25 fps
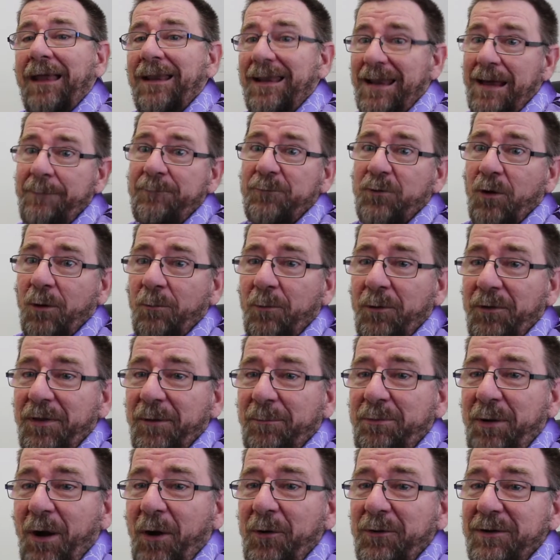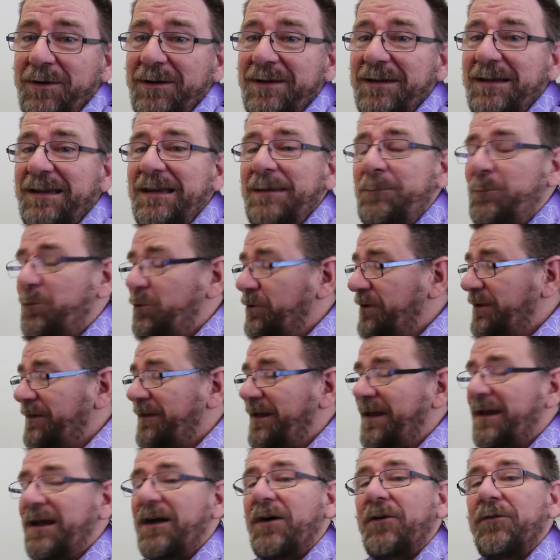laptop with a broken keyboard in
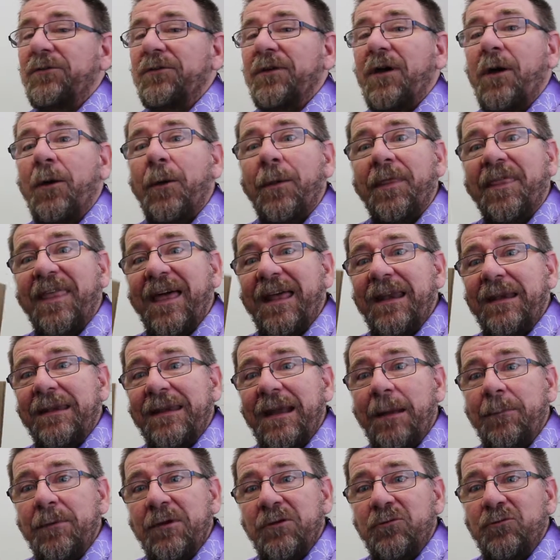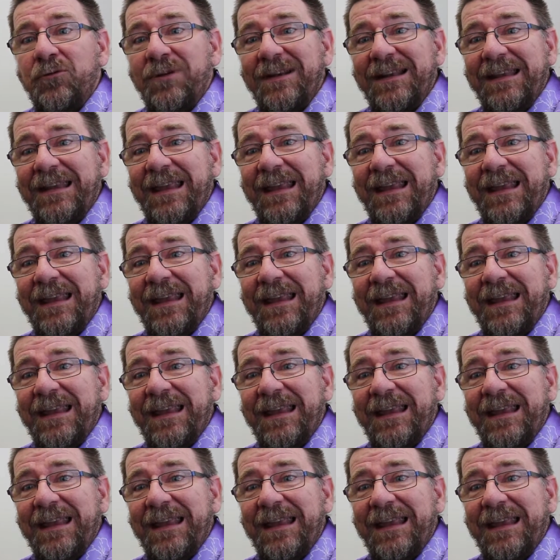the house, so that'd come in really